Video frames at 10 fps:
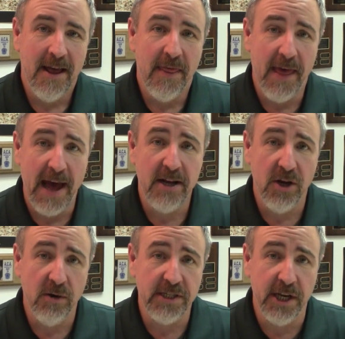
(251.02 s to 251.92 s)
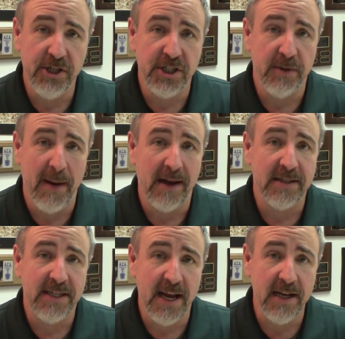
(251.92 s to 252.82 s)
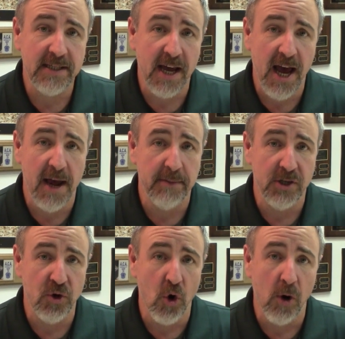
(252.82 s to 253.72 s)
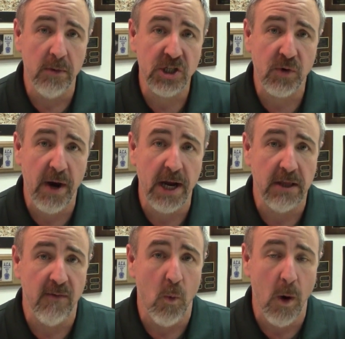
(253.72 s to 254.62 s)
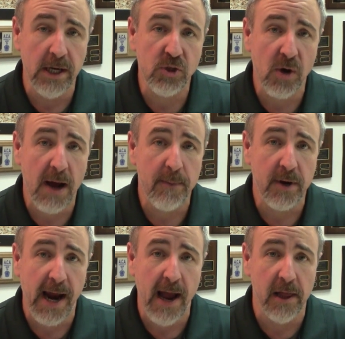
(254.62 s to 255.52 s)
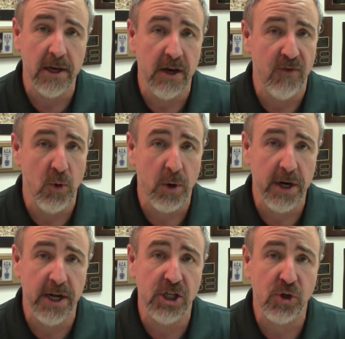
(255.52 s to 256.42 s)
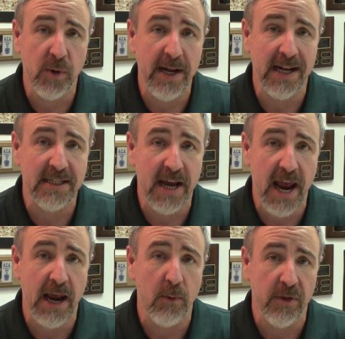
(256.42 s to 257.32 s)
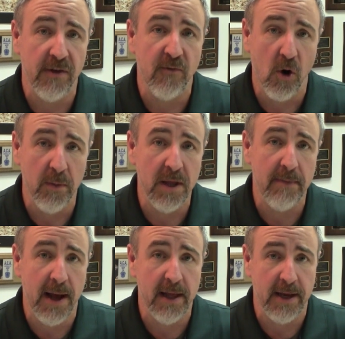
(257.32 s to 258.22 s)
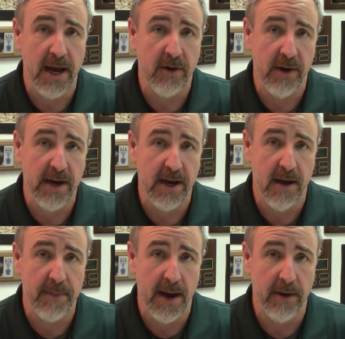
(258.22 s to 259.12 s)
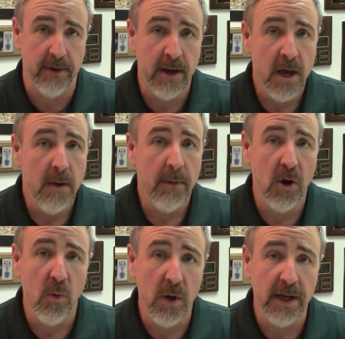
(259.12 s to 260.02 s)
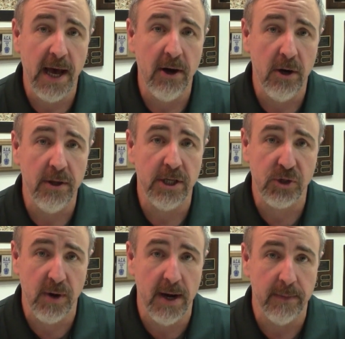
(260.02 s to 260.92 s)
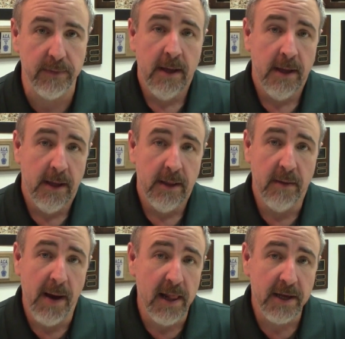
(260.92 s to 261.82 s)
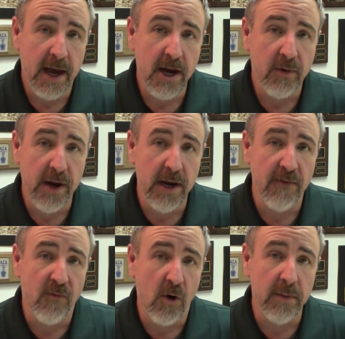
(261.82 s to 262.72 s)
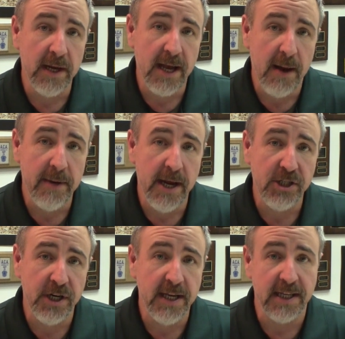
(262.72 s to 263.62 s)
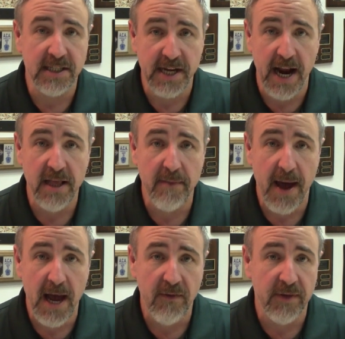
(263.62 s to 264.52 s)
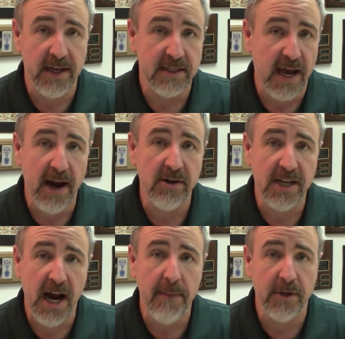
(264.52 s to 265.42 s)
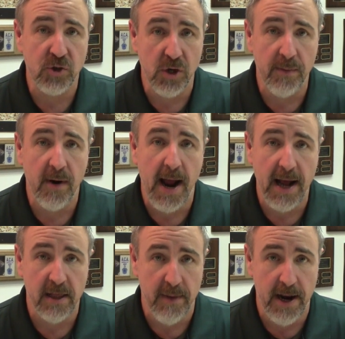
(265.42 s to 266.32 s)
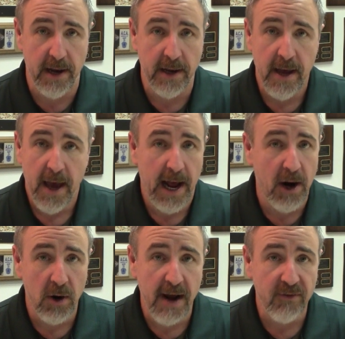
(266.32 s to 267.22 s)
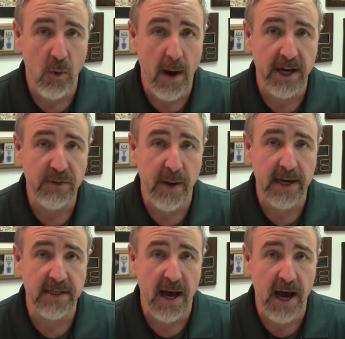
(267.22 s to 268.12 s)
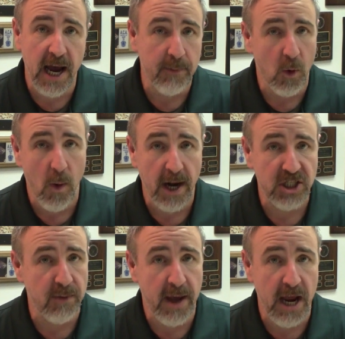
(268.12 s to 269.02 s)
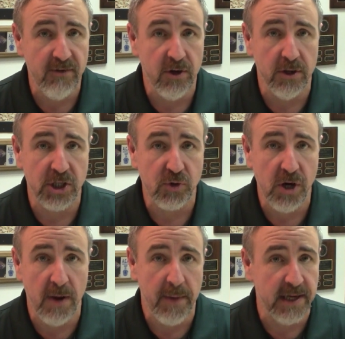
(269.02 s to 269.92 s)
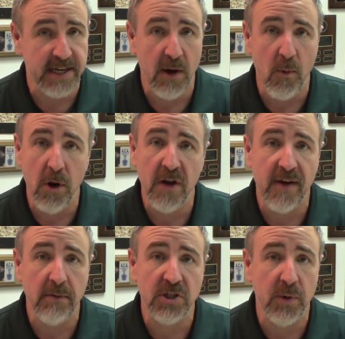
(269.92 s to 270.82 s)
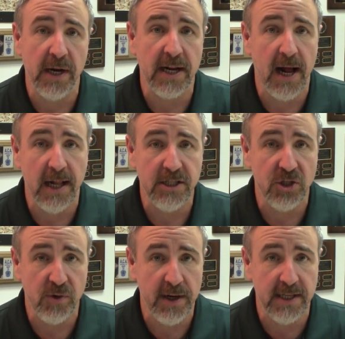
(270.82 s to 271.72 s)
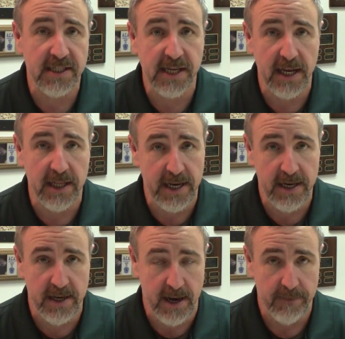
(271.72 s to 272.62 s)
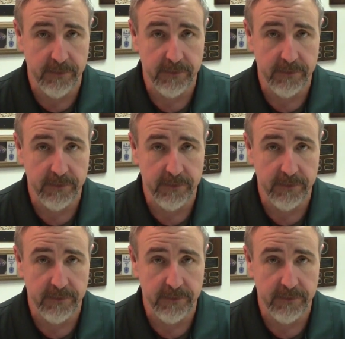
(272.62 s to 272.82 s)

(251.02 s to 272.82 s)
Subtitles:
That dosage is about 10 times the normal strength of 1 drop per gallon if you were going to treat a tank with the formalin malachite green compound, but it will not hurt the shrimp. The malachite green and formalin combination can stay in the bag for the entire time the shrimp are acclimating. I don't have to watch my time or watch the behavior of the shrimp as I would if I was doing a concentrated saline dip.